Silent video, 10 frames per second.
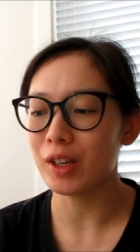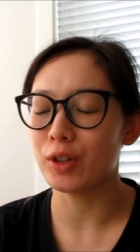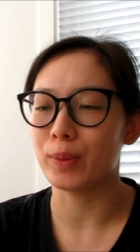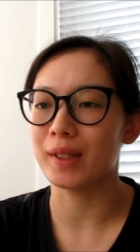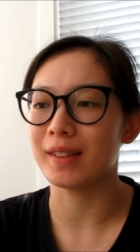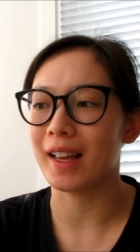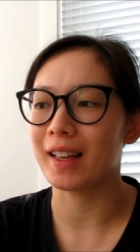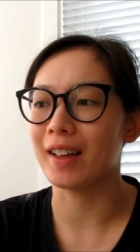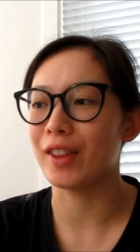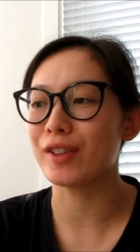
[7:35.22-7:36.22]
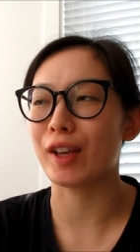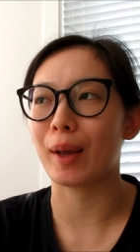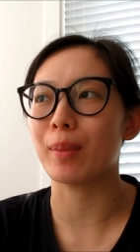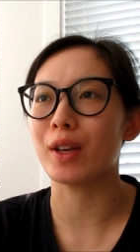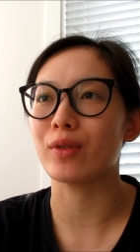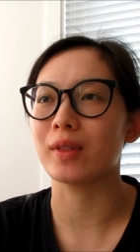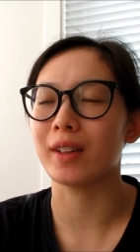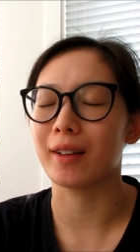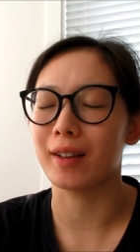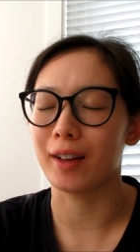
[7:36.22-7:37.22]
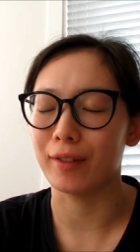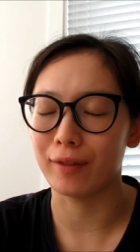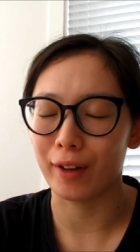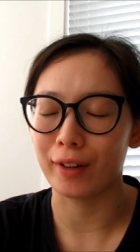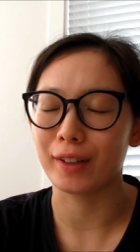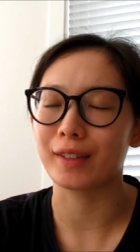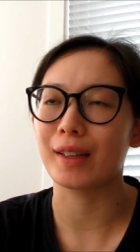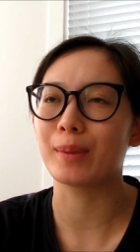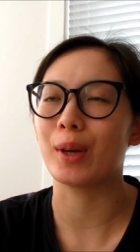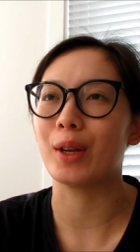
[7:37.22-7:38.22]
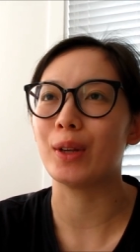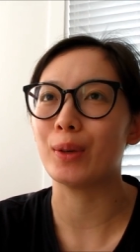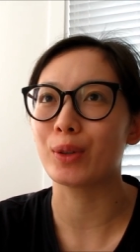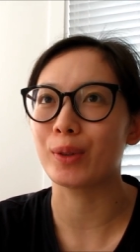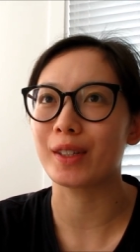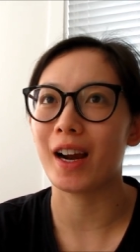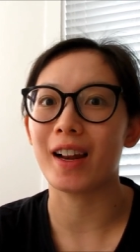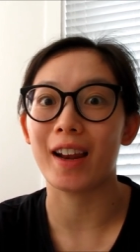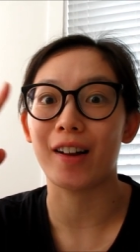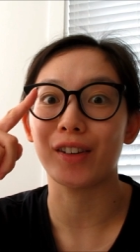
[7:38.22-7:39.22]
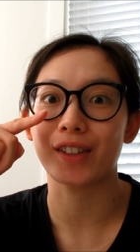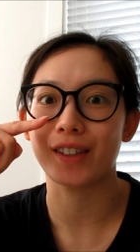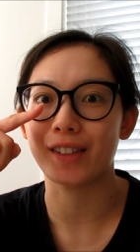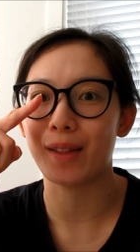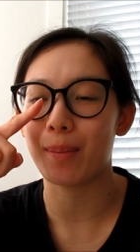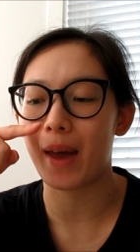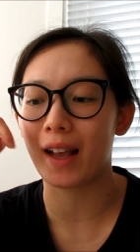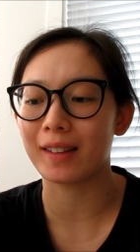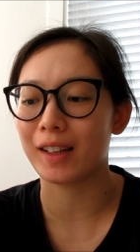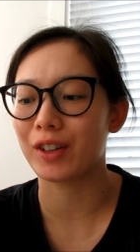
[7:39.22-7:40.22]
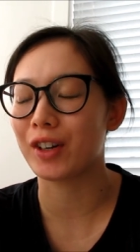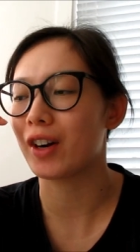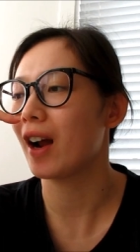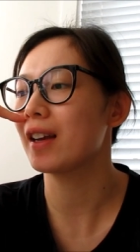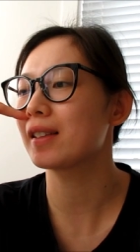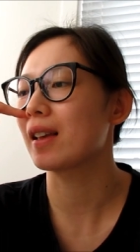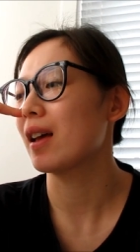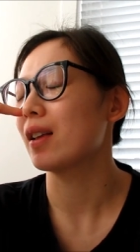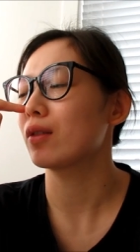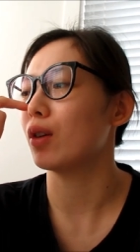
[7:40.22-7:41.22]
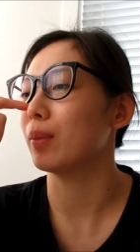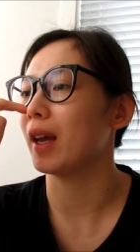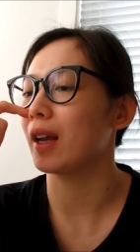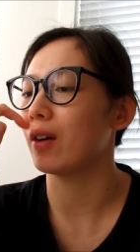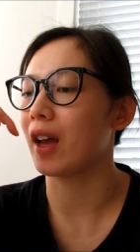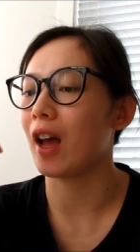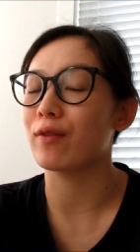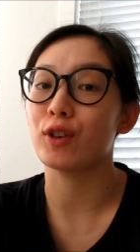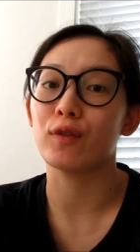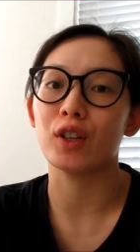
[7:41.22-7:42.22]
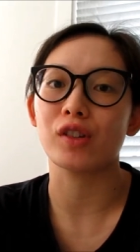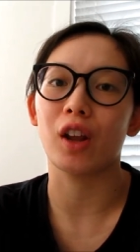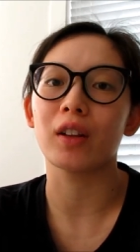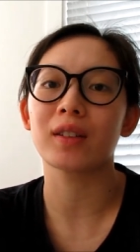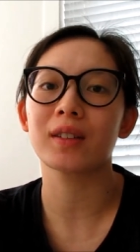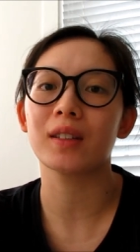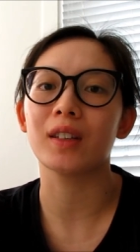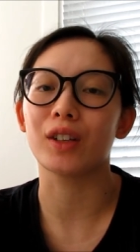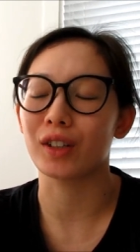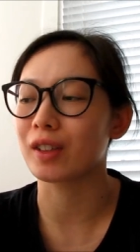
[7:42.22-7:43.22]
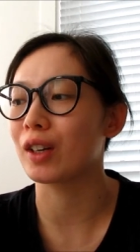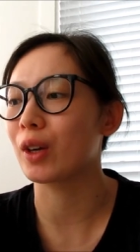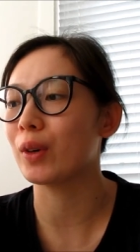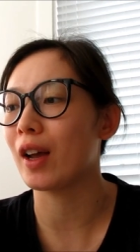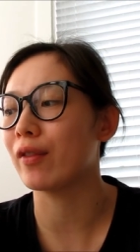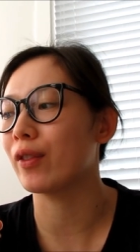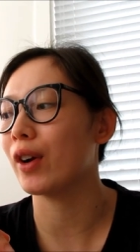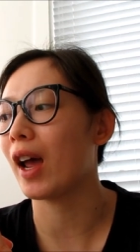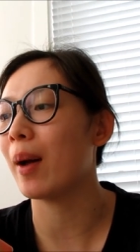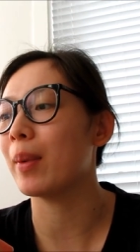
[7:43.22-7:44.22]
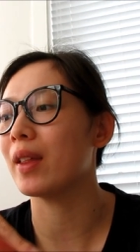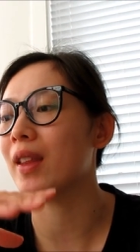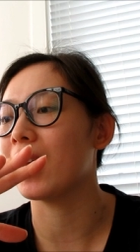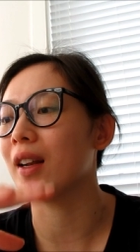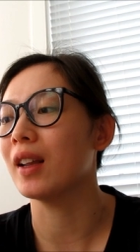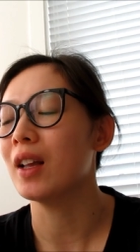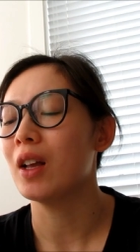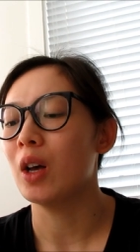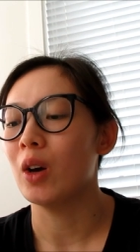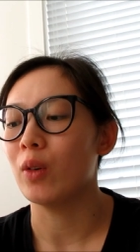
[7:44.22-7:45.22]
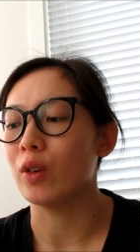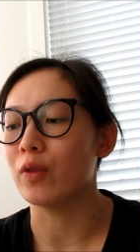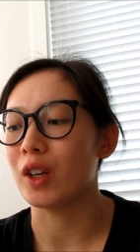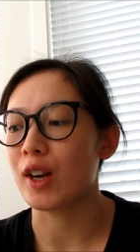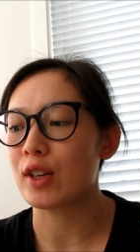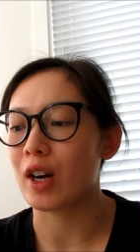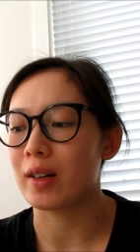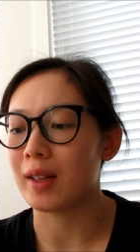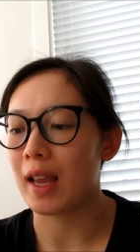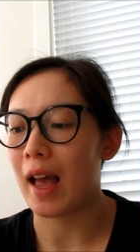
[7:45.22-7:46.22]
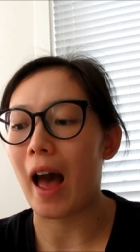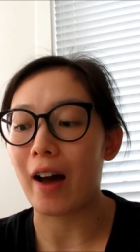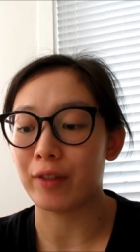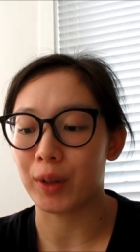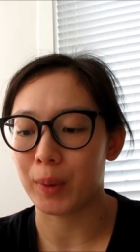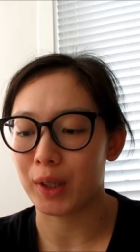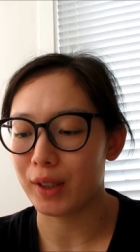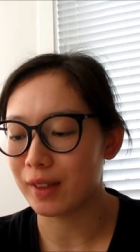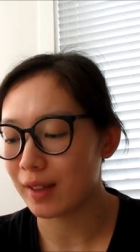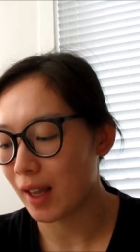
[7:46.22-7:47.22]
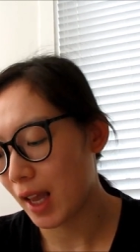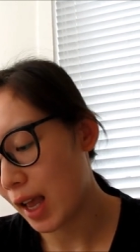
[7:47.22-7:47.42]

she was like on the second page she was like kind of falling asleep so i knew she was tired and i also could see the bags under her eyes so i'm like okay after you finish this you're just going to go down for a nap and then we'll finish our day afterwards